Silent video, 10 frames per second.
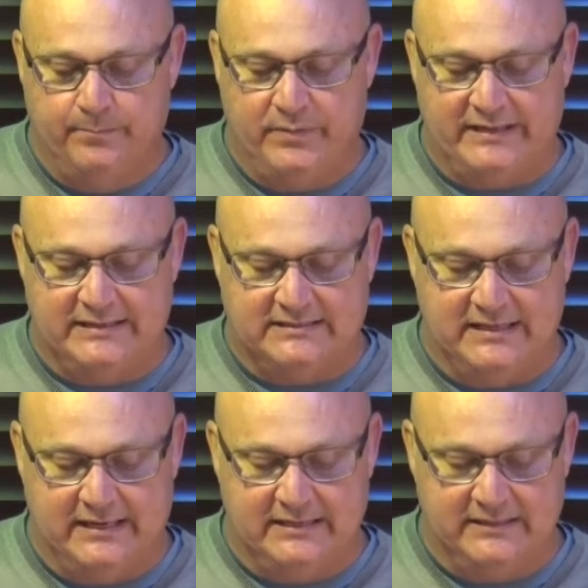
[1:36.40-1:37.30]
Back in
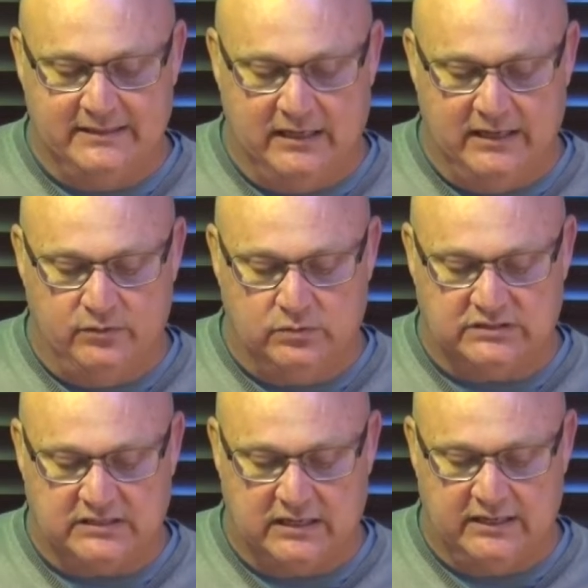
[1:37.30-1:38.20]
second, the 9 horse
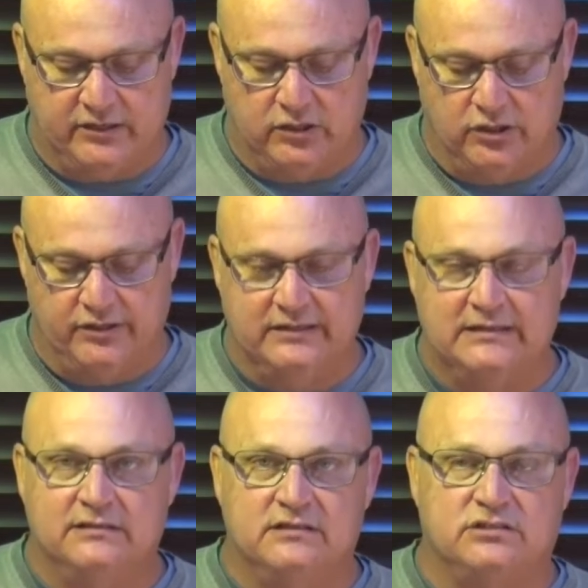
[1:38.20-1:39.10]
Sky God.
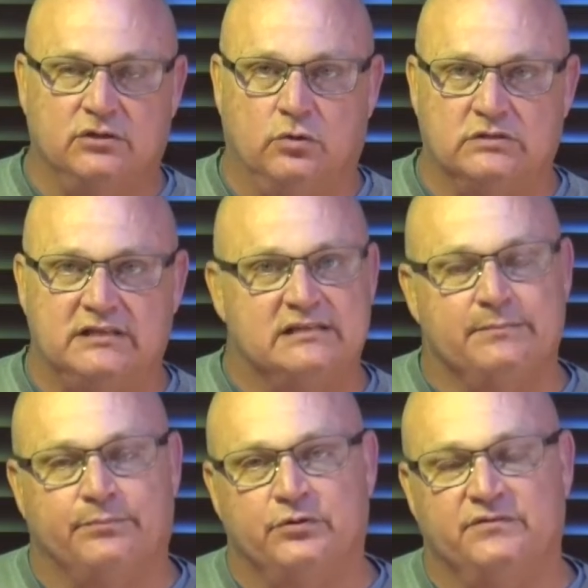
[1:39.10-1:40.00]
This is a horse that's
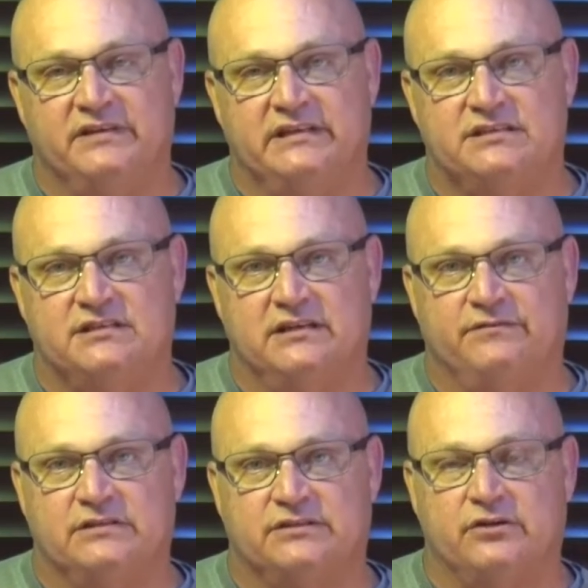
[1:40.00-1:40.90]
improving each and
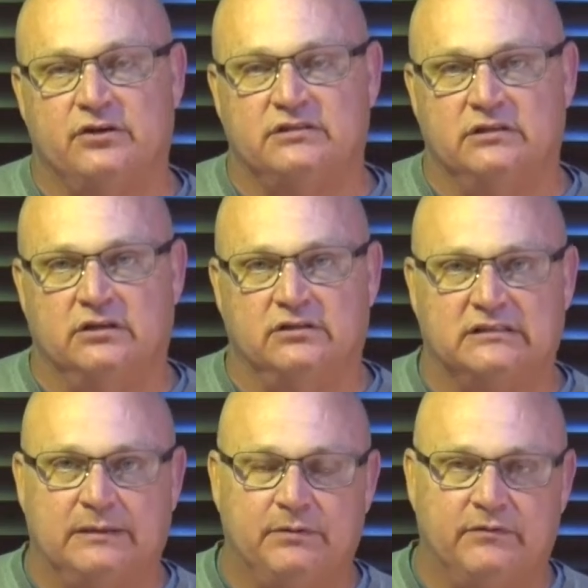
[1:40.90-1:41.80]
every start, and the last
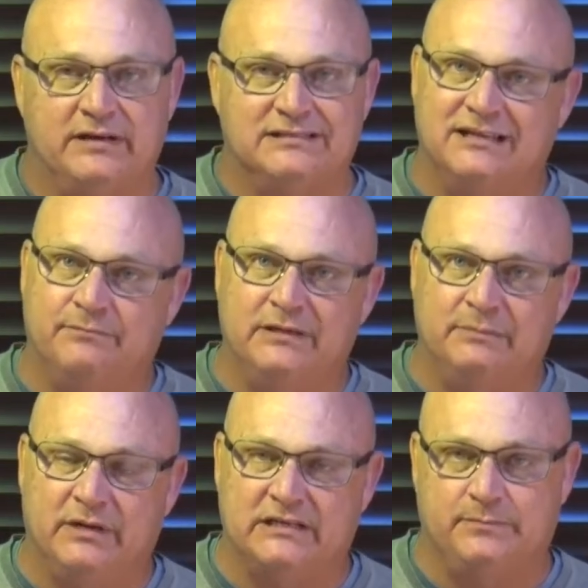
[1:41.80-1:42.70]
couple of runs have been
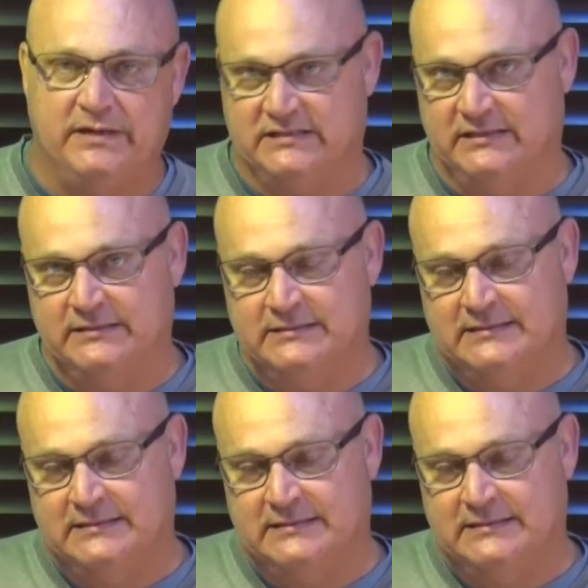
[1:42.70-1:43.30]
much better.